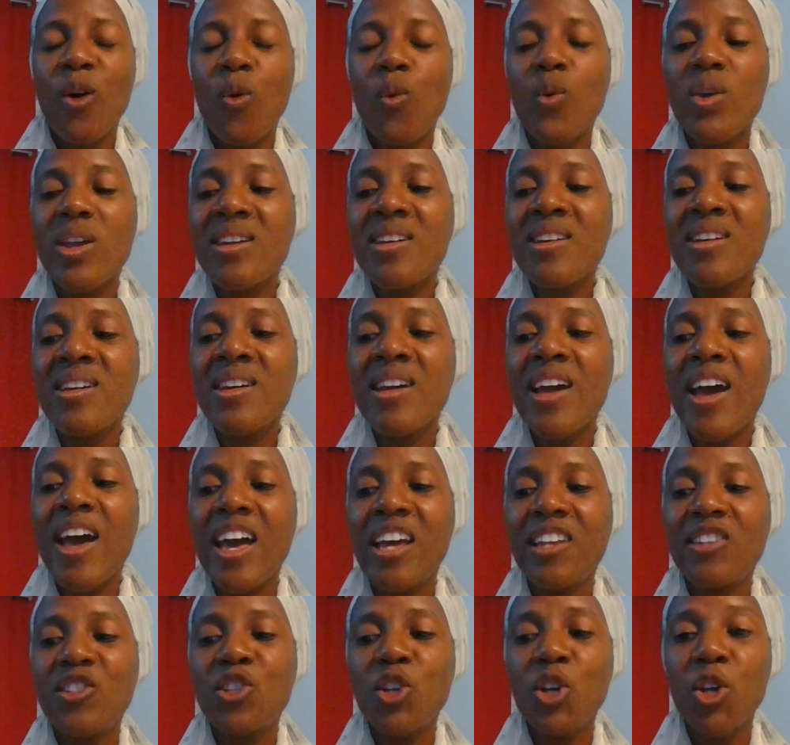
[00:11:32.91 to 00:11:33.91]
we
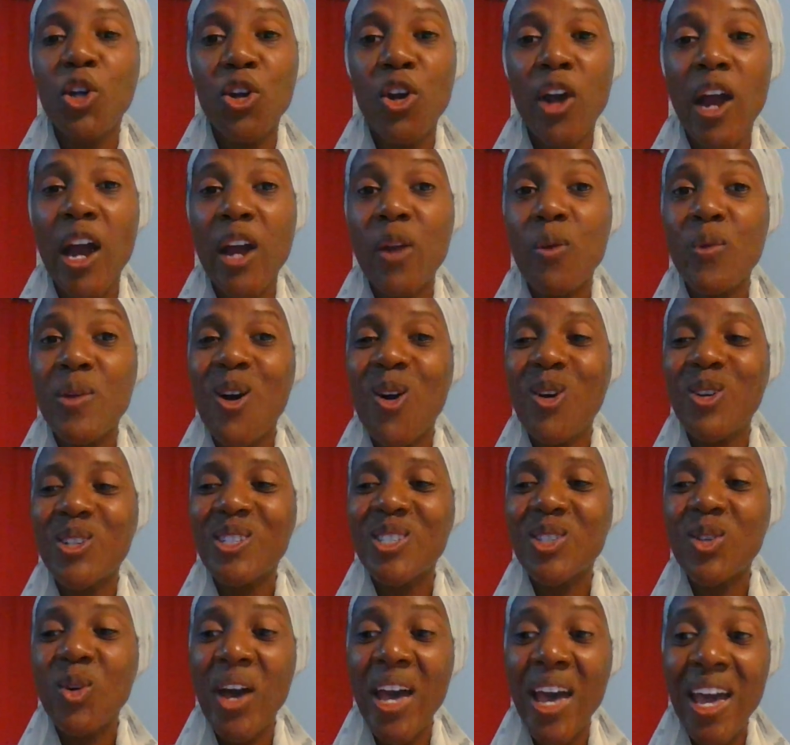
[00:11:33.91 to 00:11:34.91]
end here and we
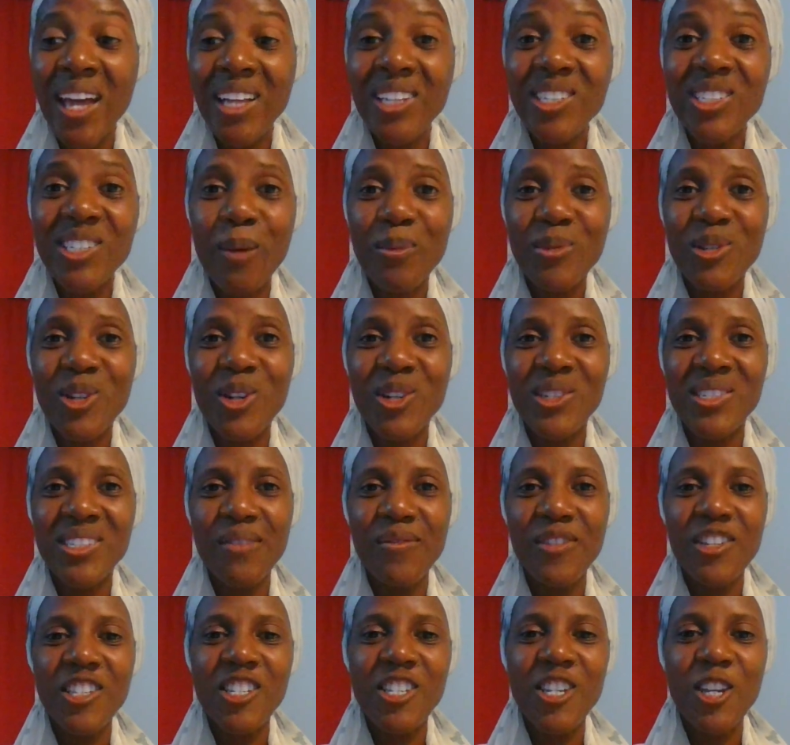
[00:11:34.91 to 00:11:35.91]
also end chapter
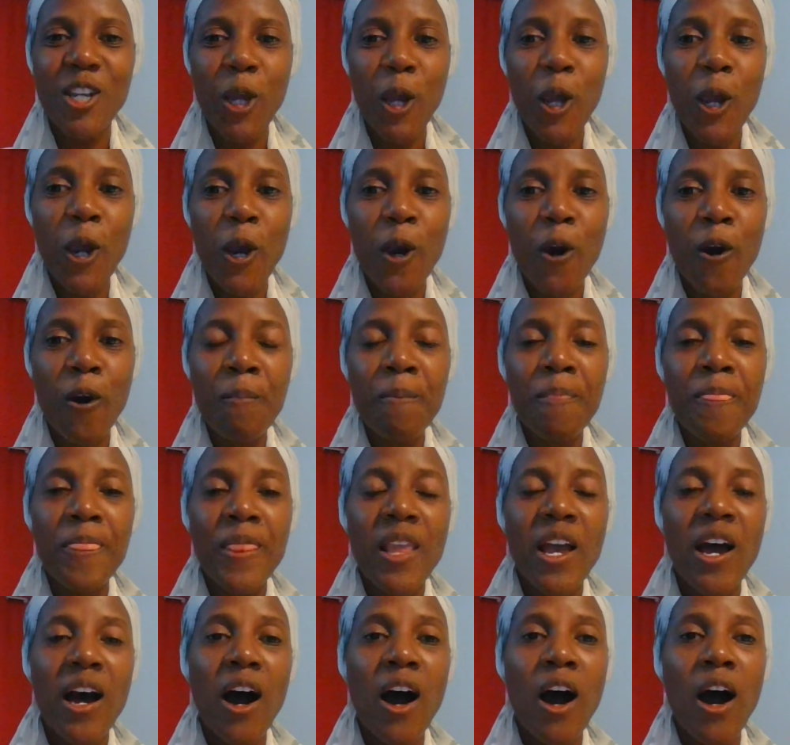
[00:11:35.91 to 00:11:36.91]
17 here
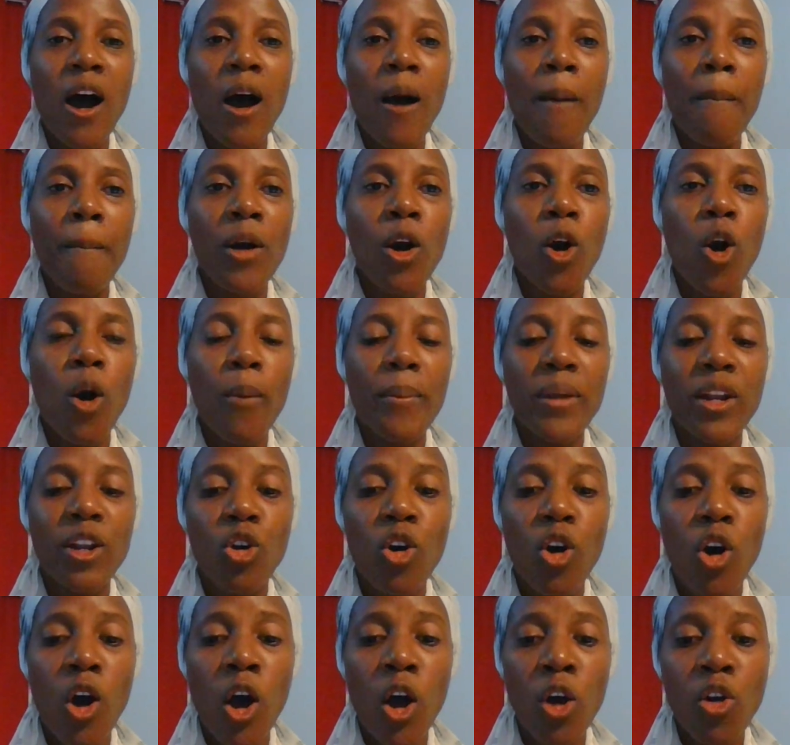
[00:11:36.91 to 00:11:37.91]
um, coming
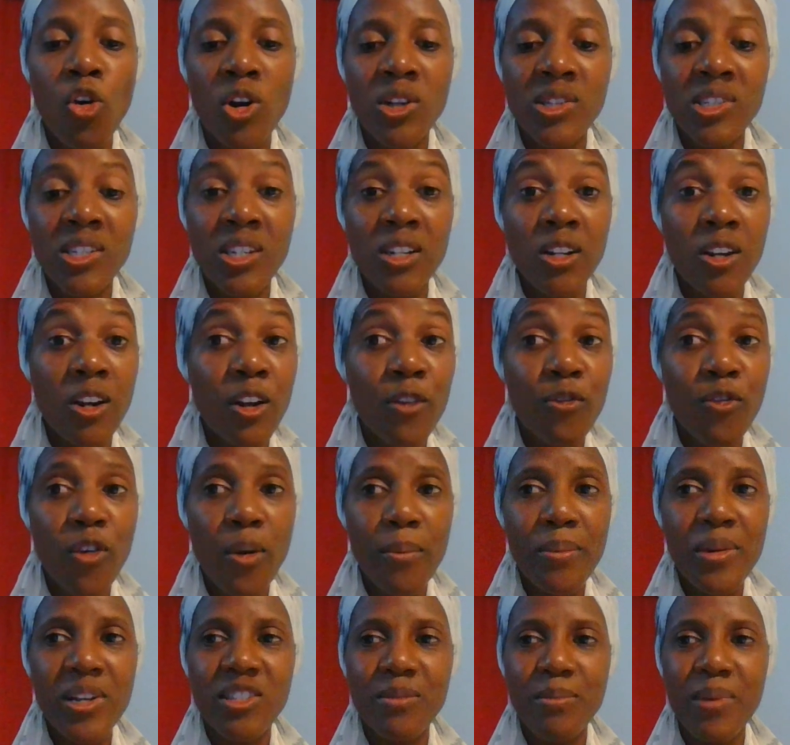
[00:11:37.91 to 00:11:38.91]
across clearly
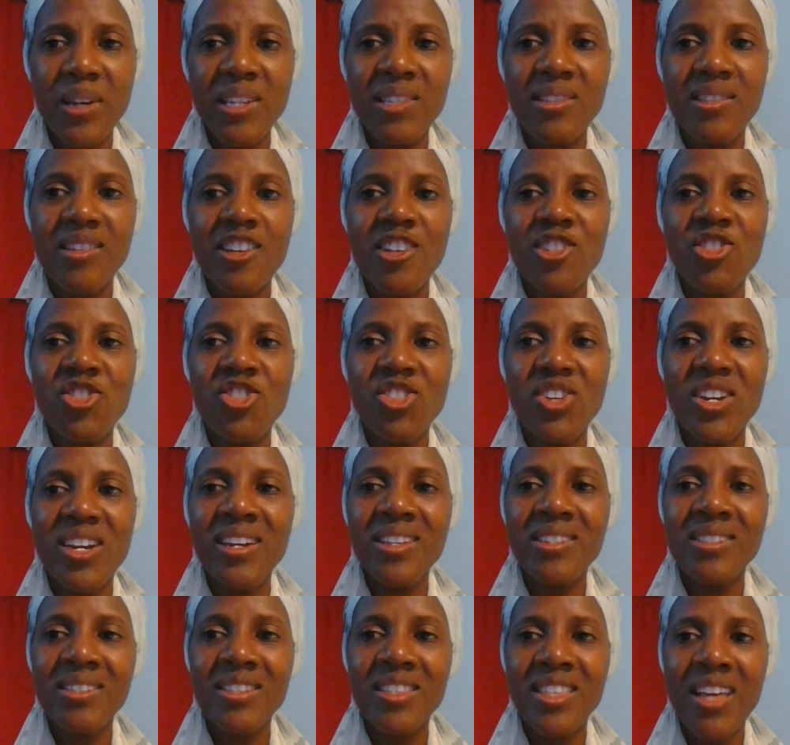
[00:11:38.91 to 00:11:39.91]
from this message
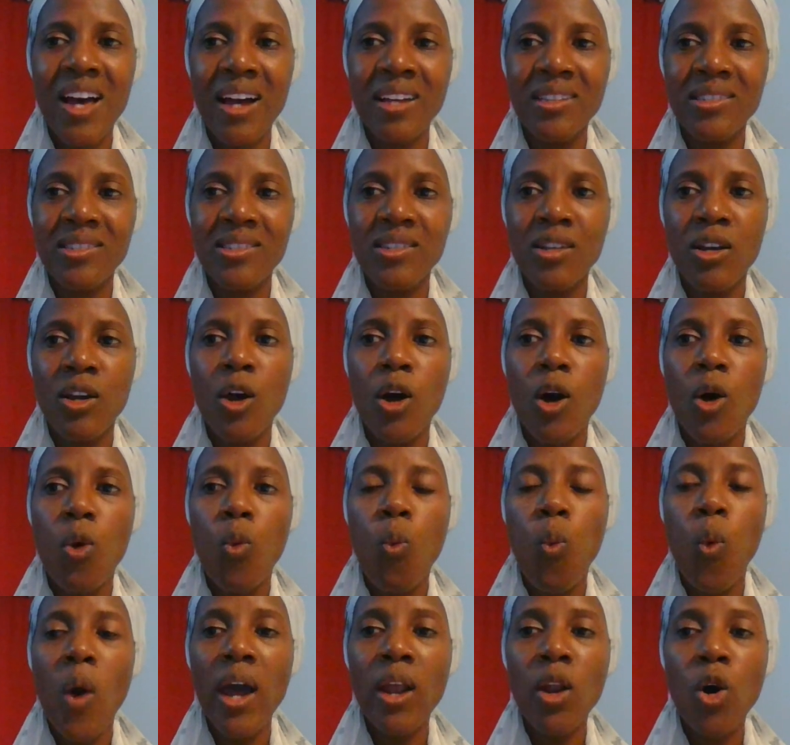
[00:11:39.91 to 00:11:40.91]
is that
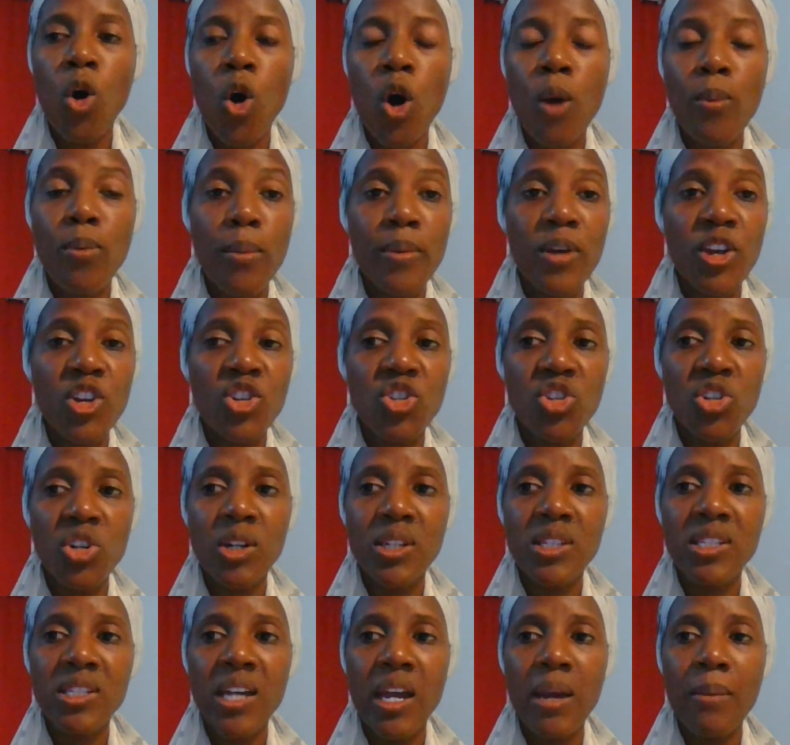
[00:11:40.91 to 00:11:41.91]
while our
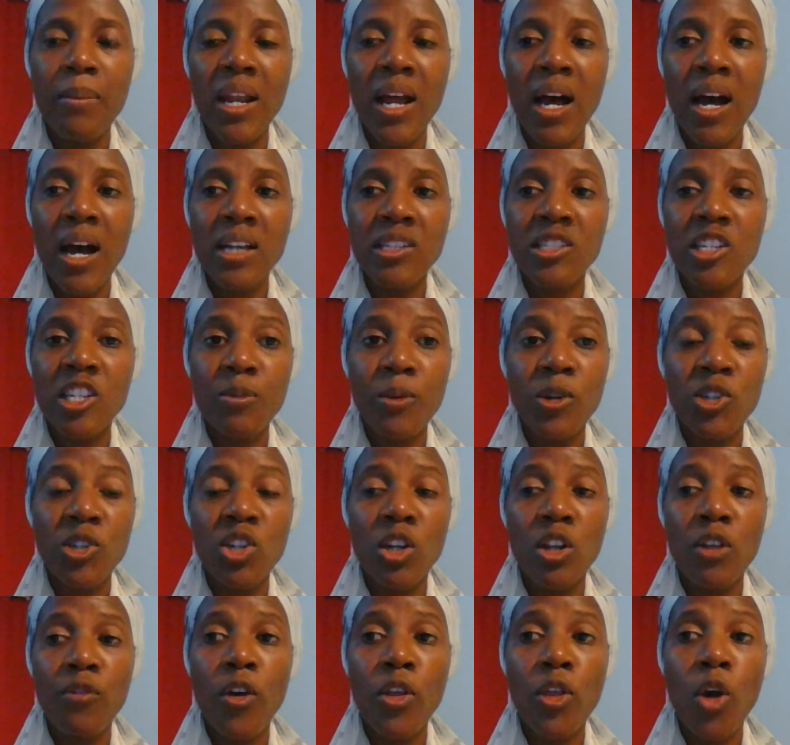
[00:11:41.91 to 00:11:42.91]
probational time lasts,
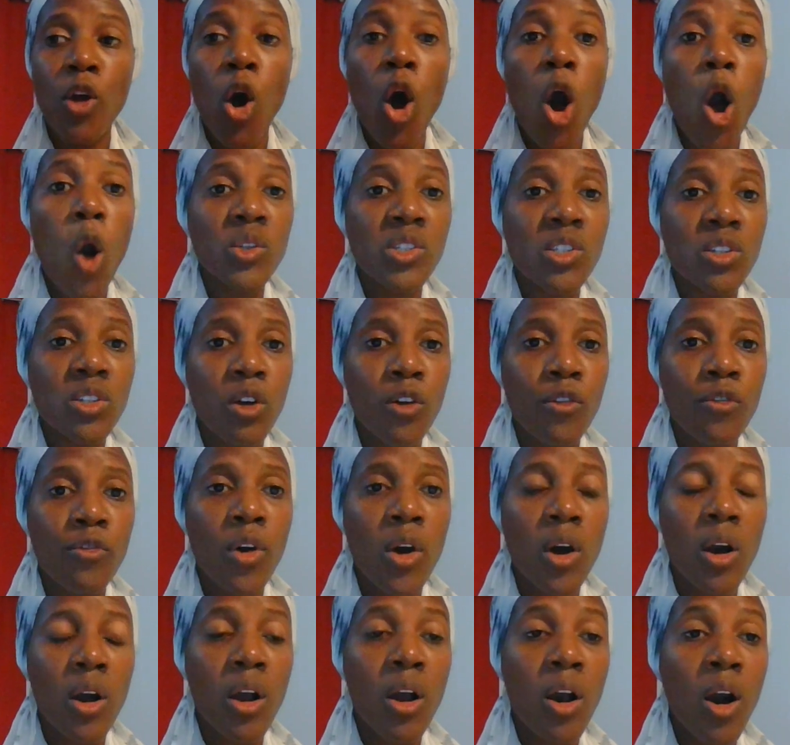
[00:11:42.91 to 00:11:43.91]
especially for the house of
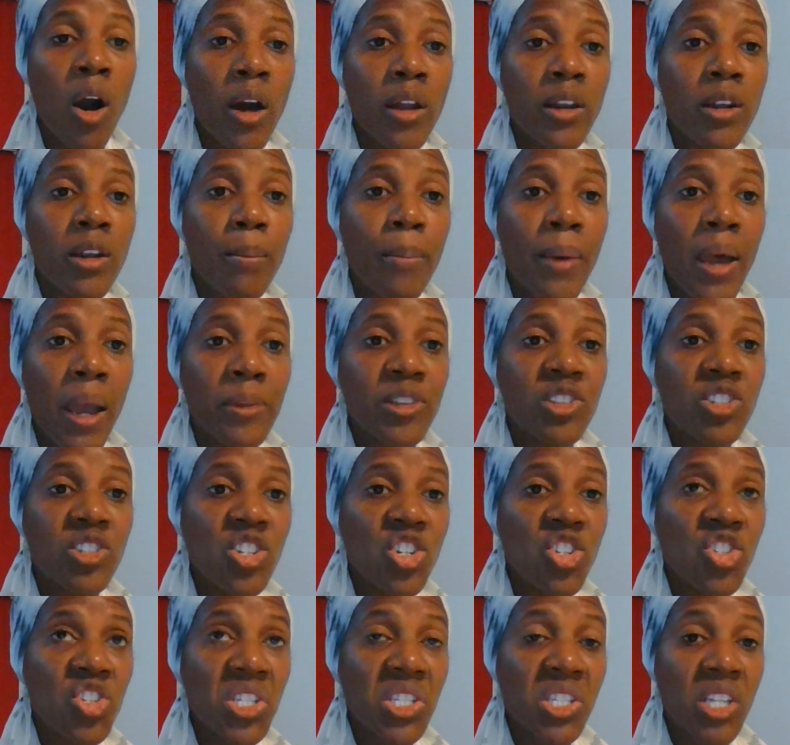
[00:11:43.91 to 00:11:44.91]
God, the Bible
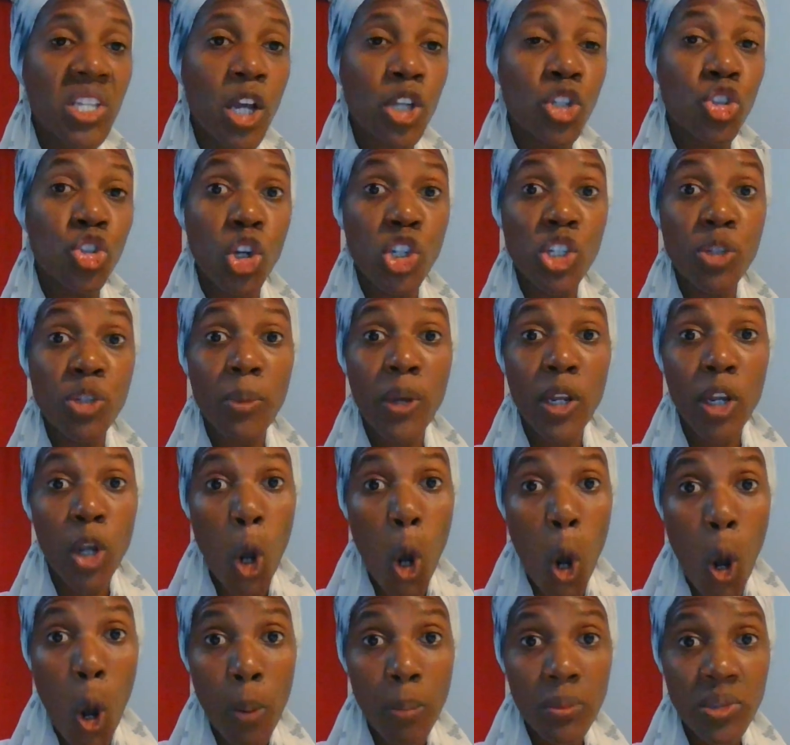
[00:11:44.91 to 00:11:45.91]
teaches that judgment
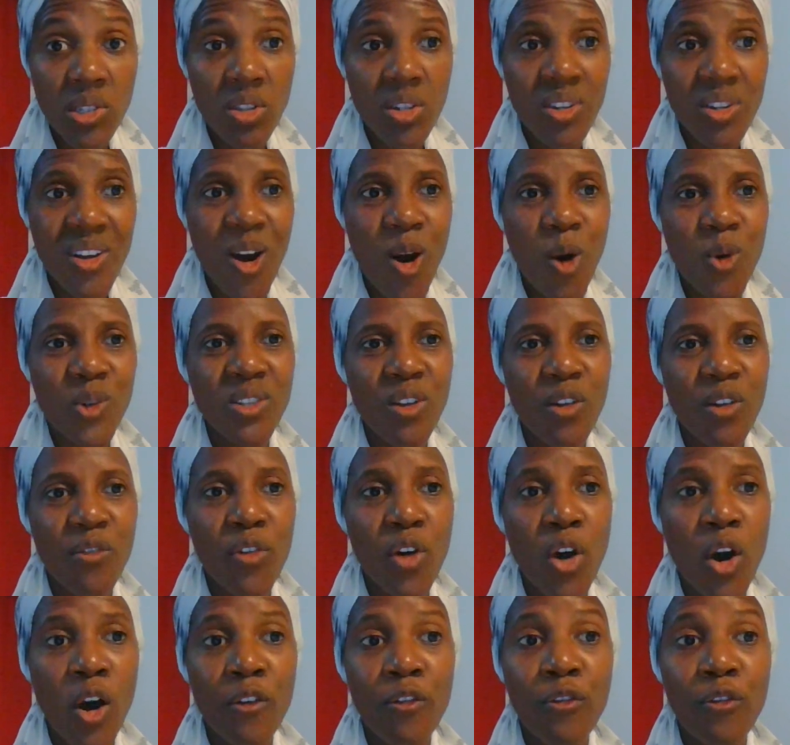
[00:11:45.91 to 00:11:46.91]
comes to the house of
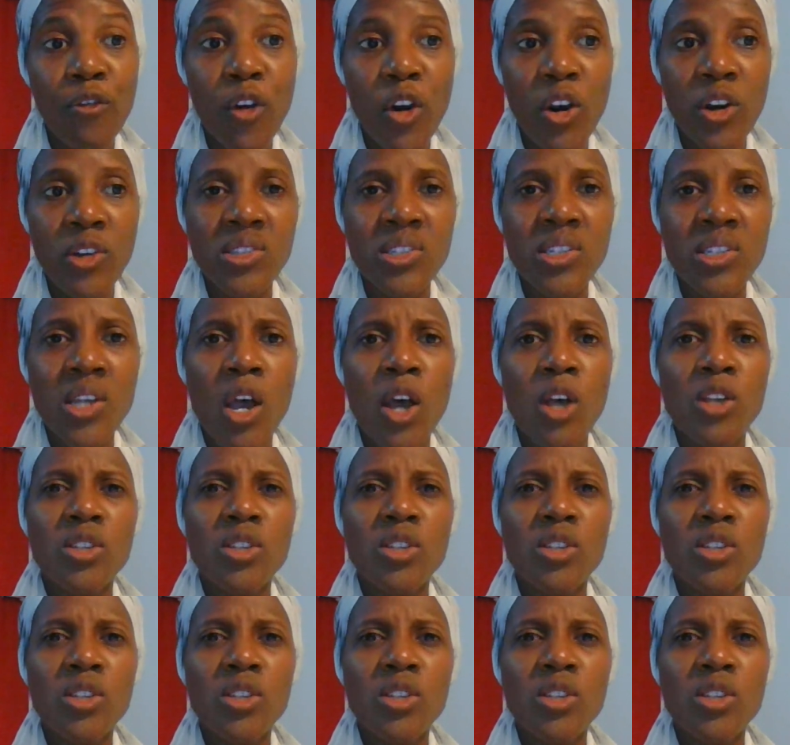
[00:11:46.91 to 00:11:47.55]
God first.